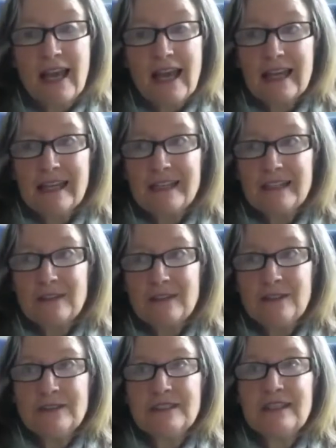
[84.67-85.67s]
And it
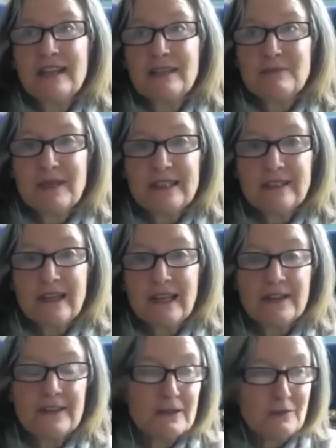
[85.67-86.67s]
looked like mental
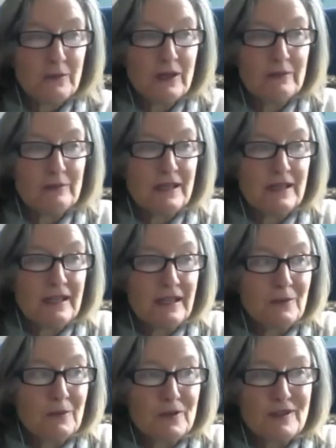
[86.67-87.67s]
health and
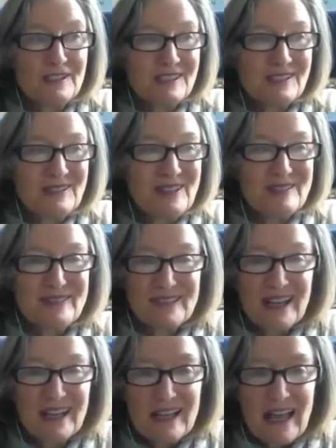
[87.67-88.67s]
well-being were this sort of
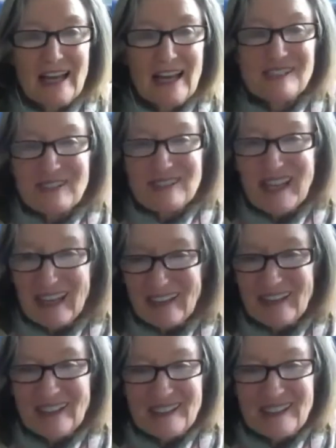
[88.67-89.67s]

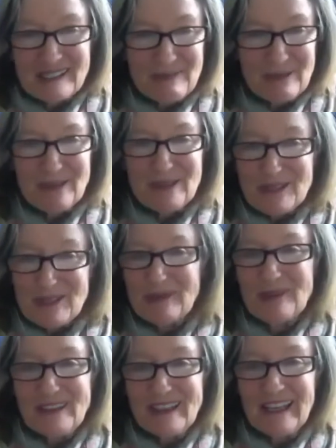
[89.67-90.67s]
esoteric spiritual
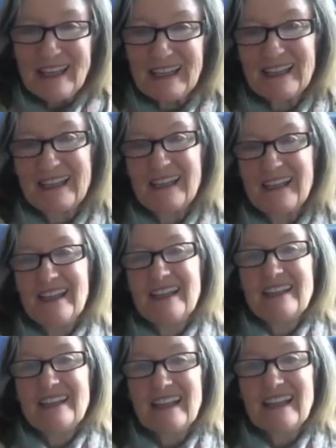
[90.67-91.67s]
thing
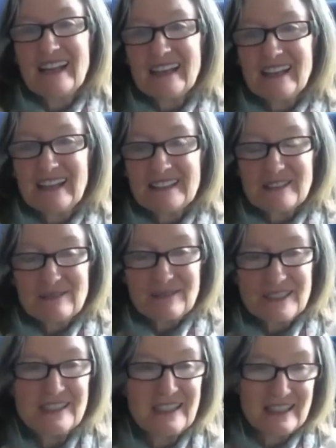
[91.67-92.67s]
that I got to
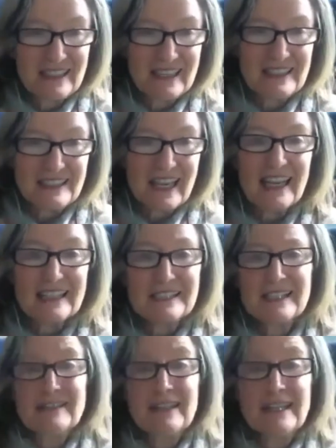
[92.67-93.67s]
visit and taste.
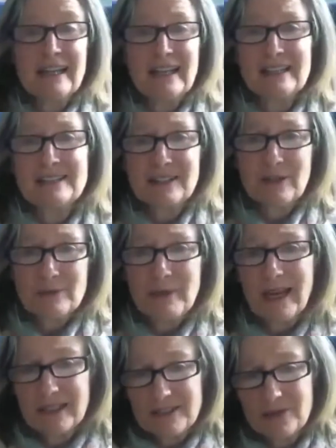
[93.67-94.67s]
And then I had to go
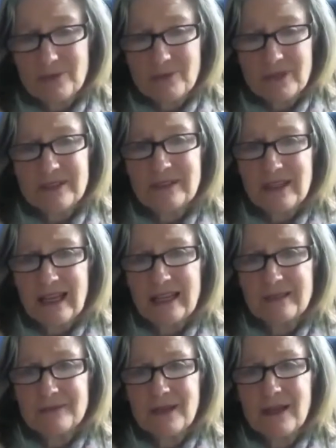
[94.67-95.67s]
back to real
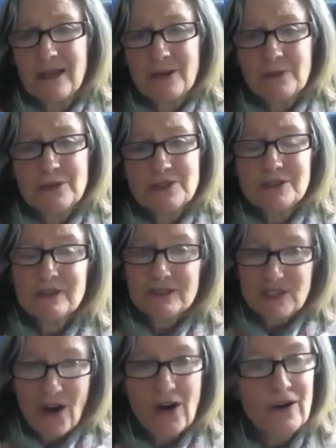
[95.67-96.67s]
life, which looked
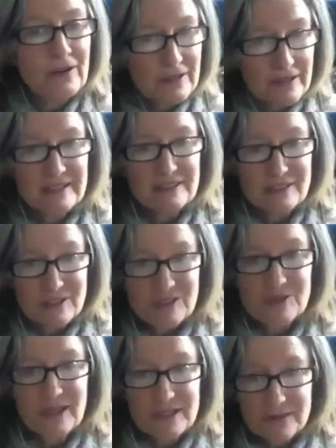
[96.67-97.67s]
hard and
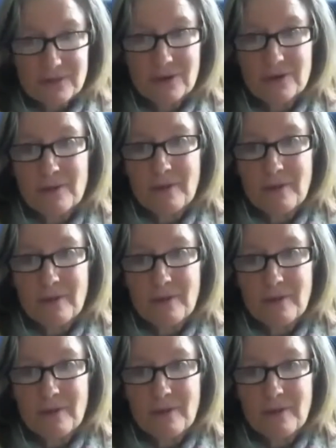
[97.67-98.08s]
stressful.